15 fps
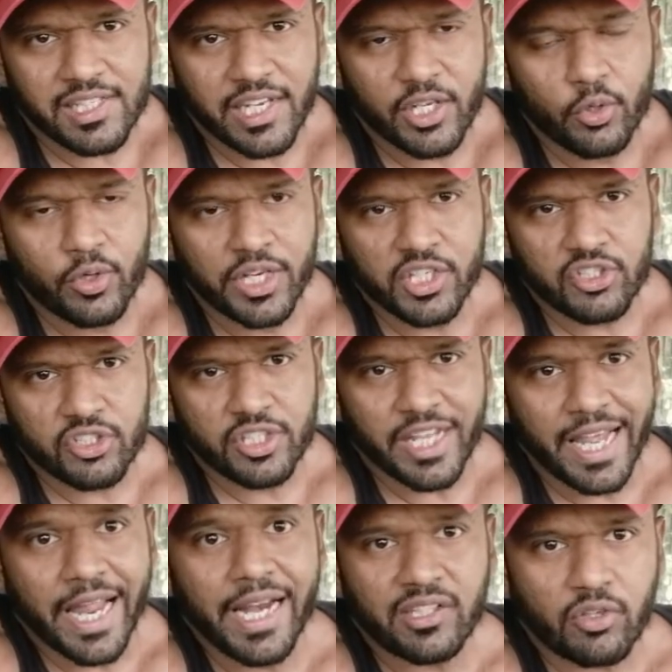say you reach the
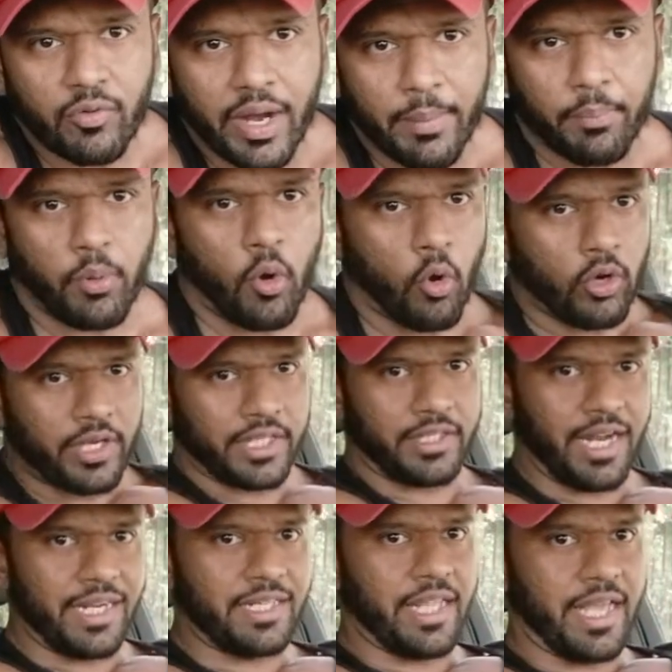8th rep, hold it
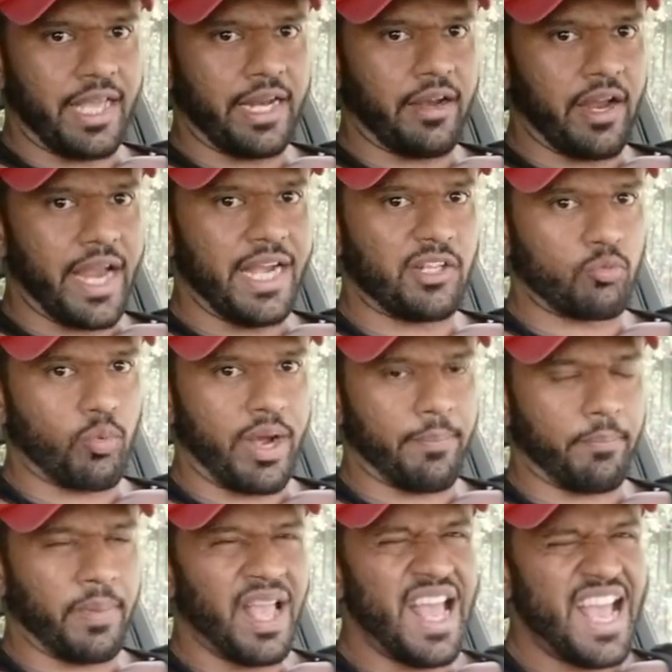at the 8th rep